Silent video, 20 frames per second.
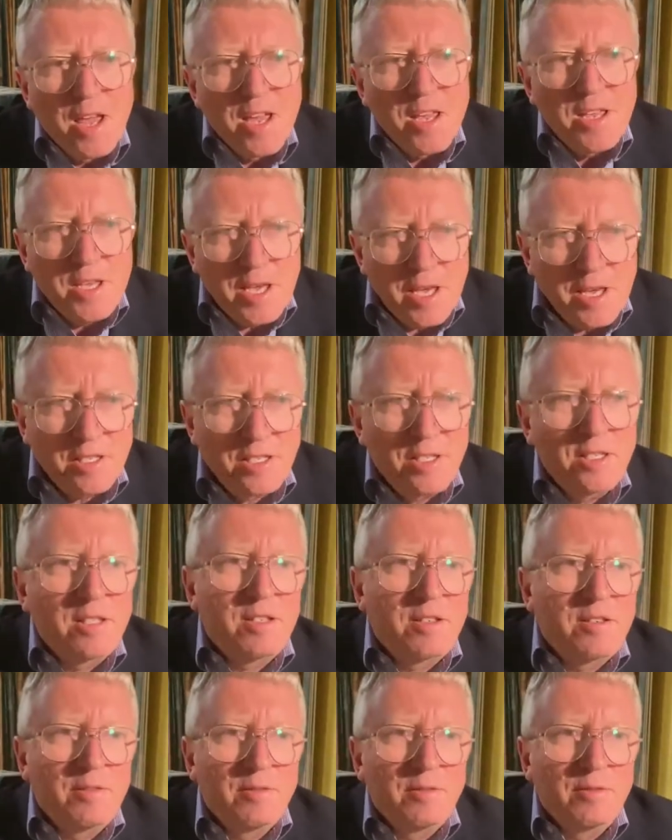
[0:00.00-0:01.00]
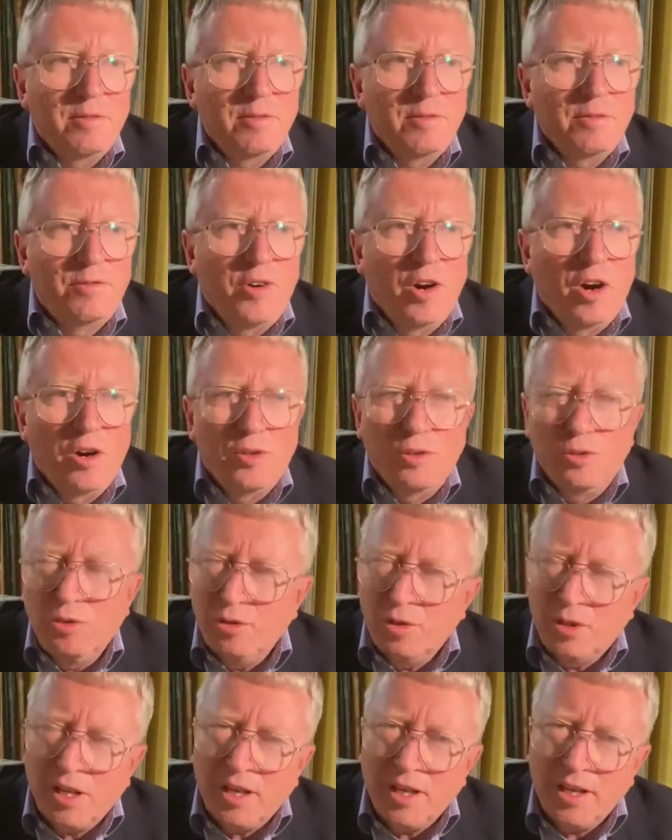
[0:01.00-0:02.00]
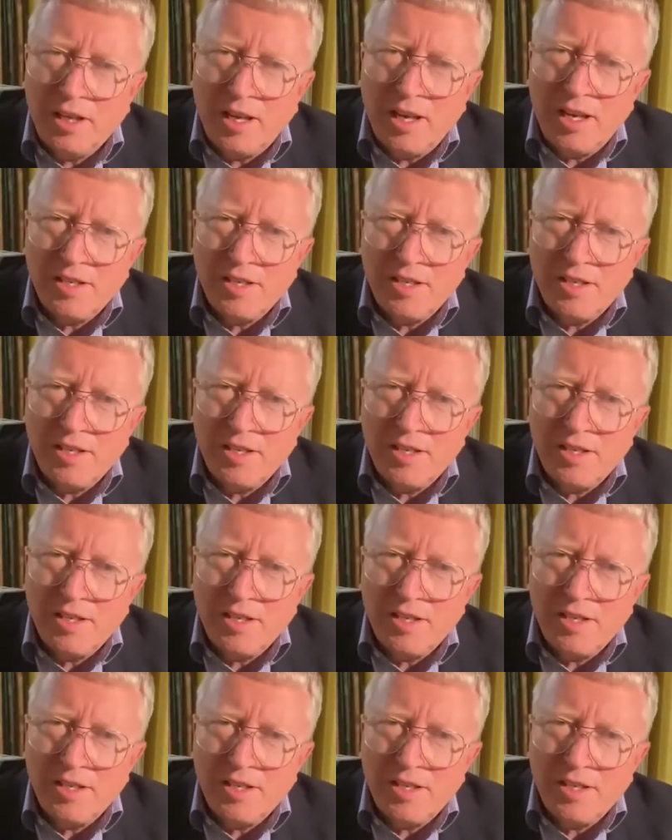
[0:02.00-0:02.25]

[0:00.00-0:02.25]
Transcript: Yes, viral nucleic